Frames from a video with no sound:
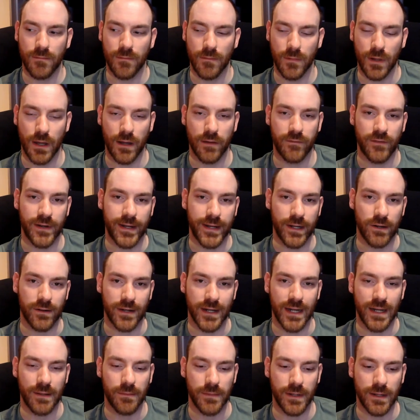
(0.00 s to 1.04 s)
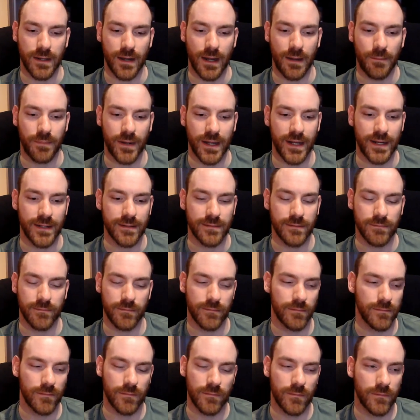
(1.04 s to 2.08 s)
a video game that I played
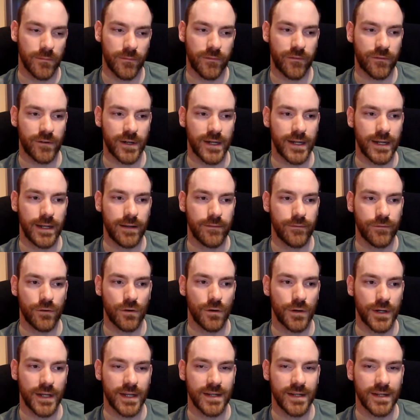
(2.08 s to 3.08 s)
three, four years